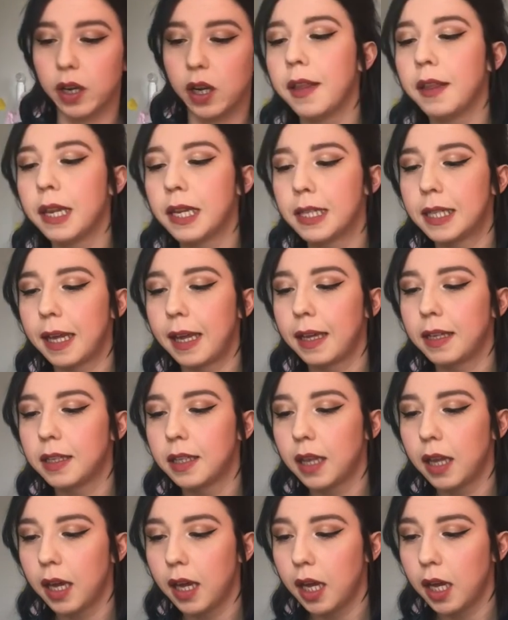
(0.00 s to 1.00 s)
And this
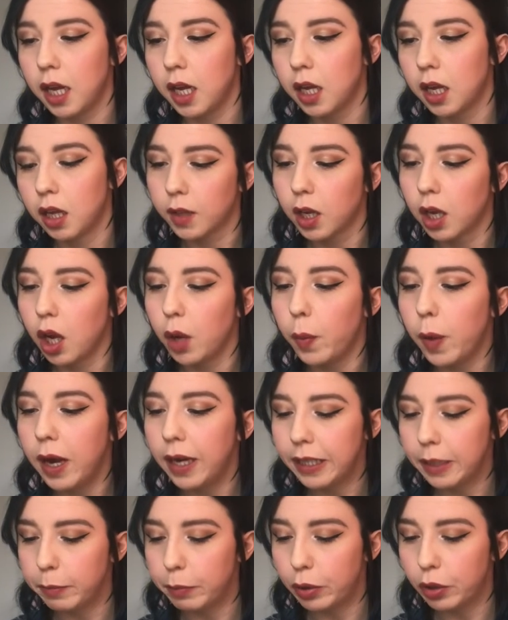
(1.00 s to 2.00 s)
is the
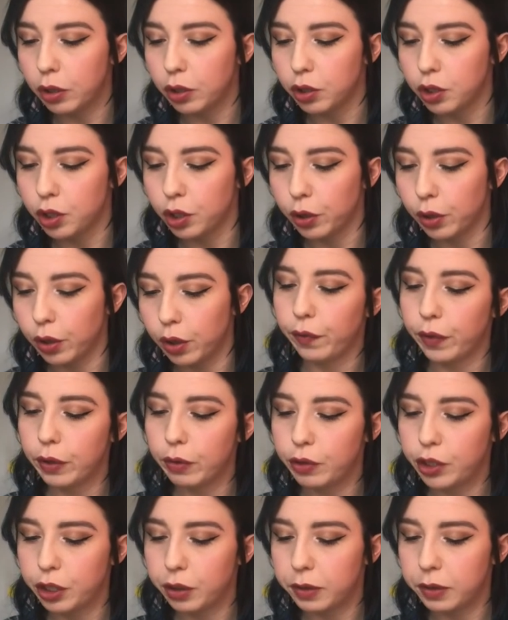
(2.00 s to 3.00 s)
Hawaiian Punch
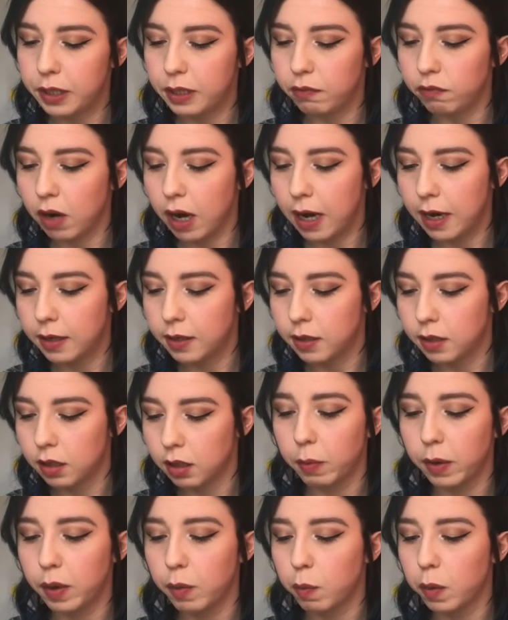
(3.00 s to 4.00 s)
Fruit Juicy Red
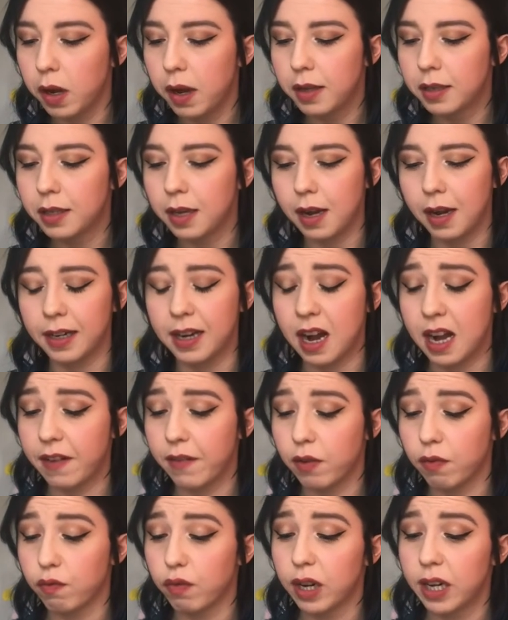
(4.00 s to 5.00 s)
with words that I can't
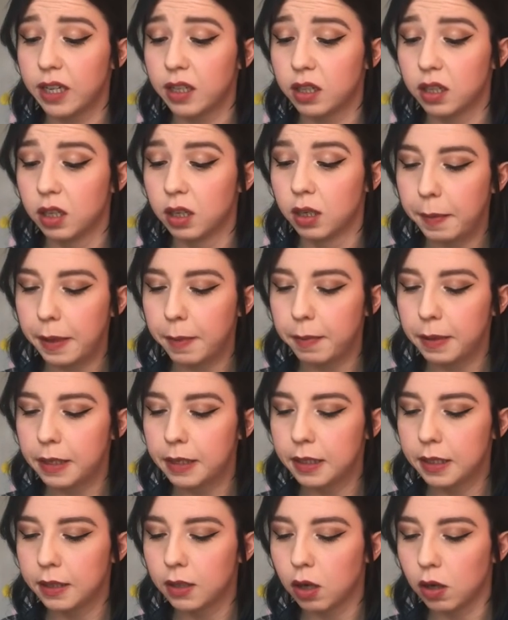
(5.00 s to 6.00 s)
even read.
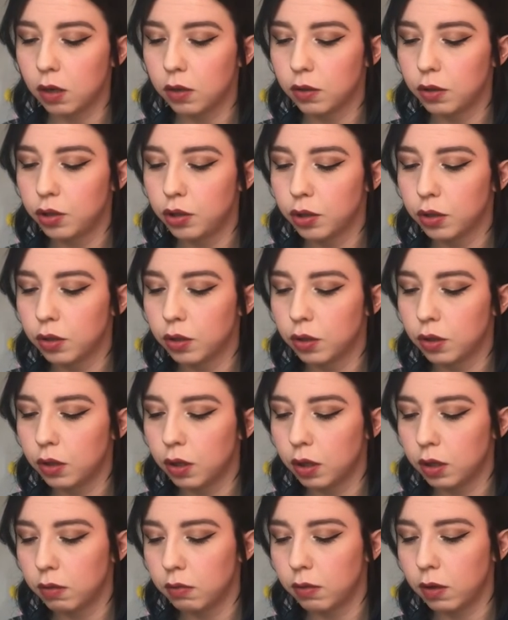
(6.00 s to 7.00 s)
Bibida
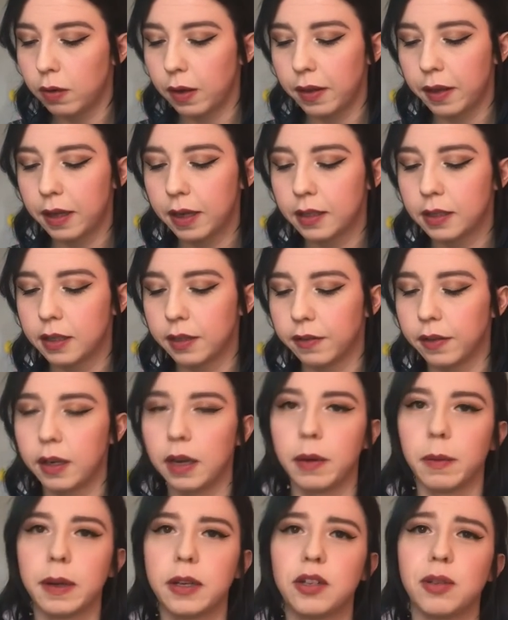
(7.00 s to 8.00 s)
Conjungo. Oh, I think it's a different
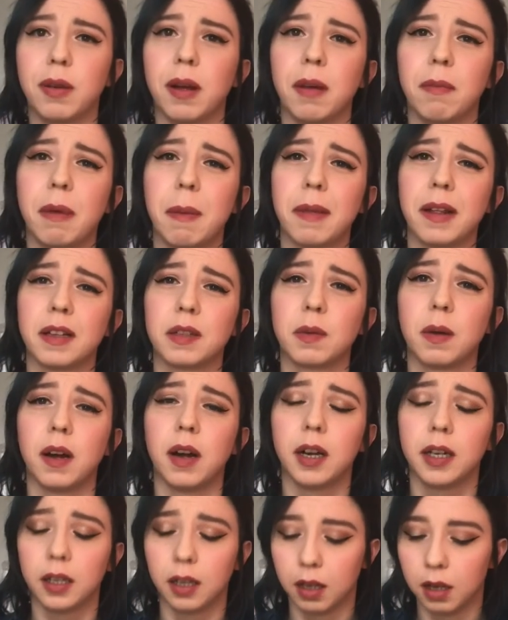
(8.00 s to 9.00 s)
language. Maybe that's
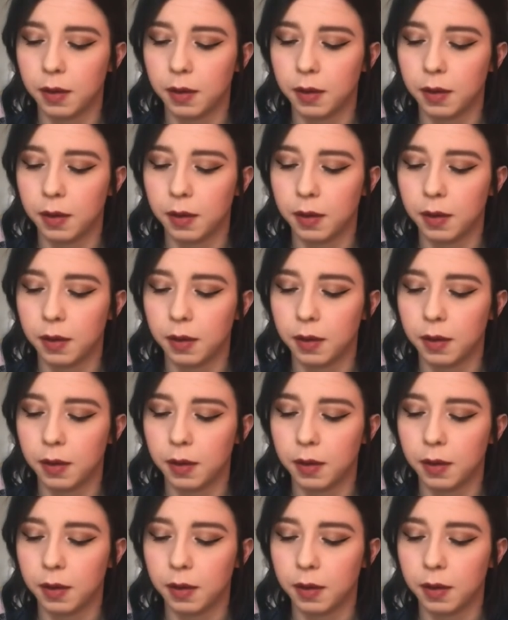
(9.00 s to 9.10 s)
why.